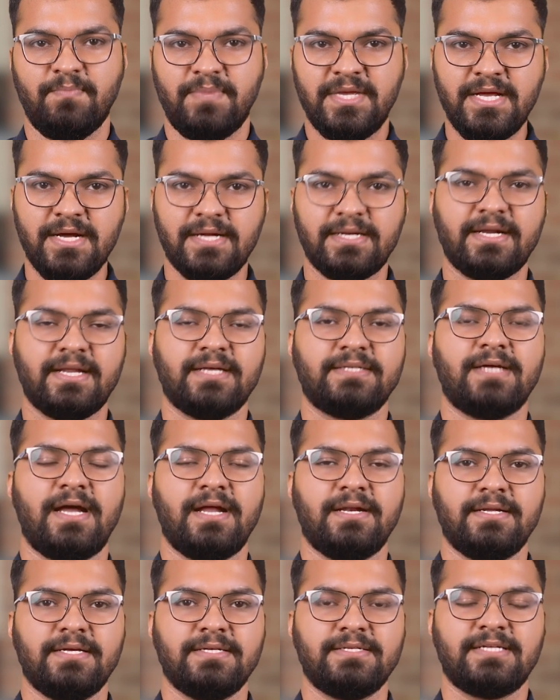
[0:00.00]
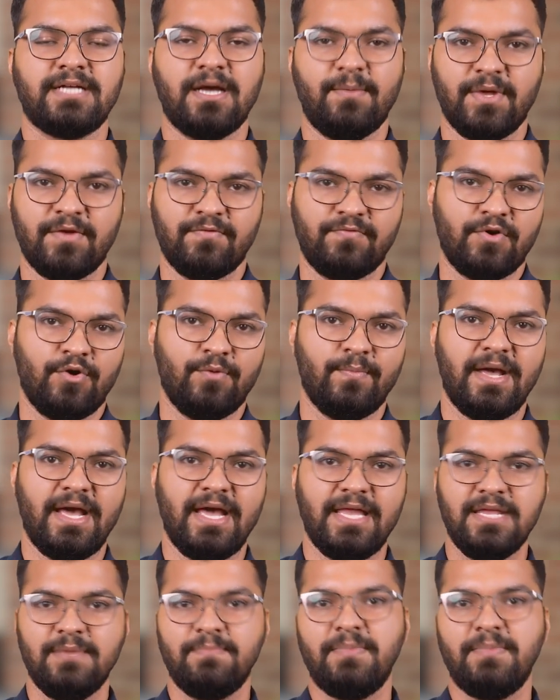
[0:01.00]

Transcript: be a data scientist coming from any